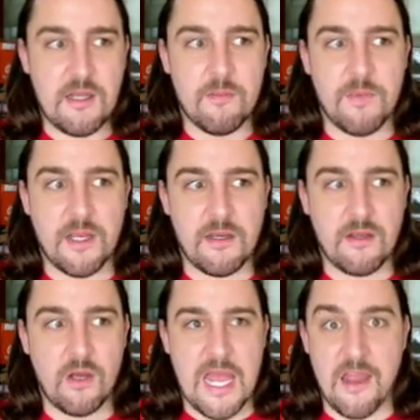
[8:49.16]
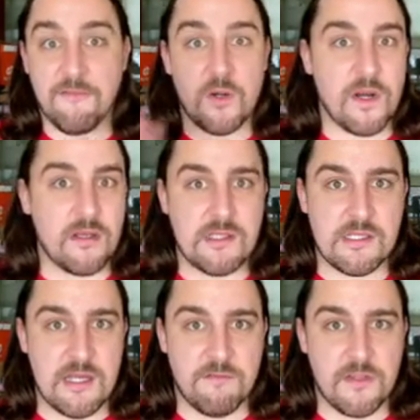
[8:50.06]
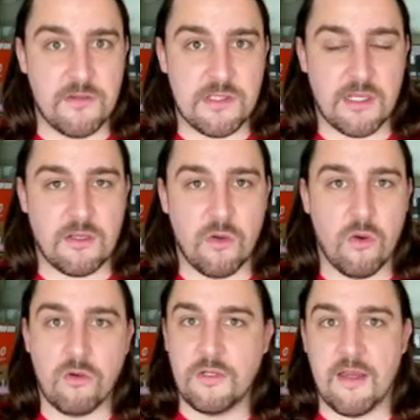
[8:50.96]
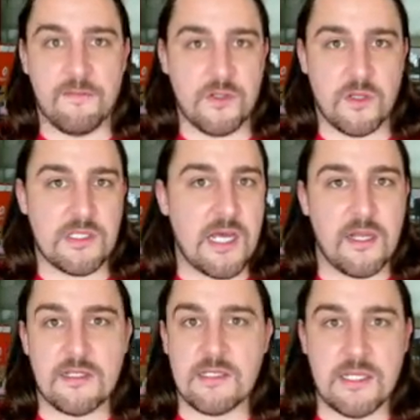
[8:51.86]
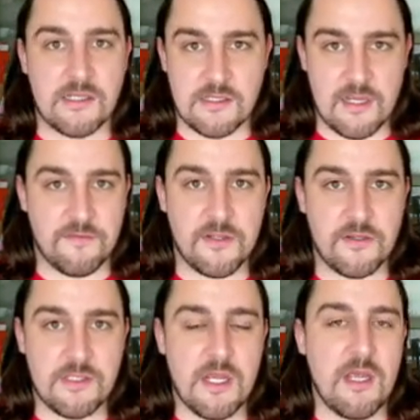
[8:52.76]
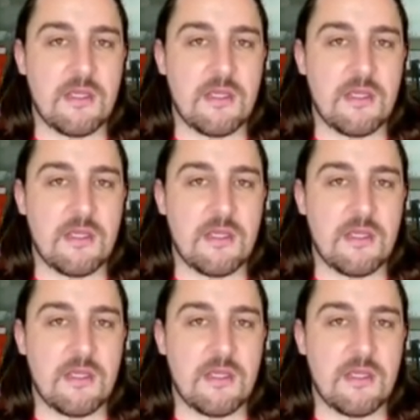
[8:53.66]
but everyone else is nephews, like all nephews, got tons and tons of nephews.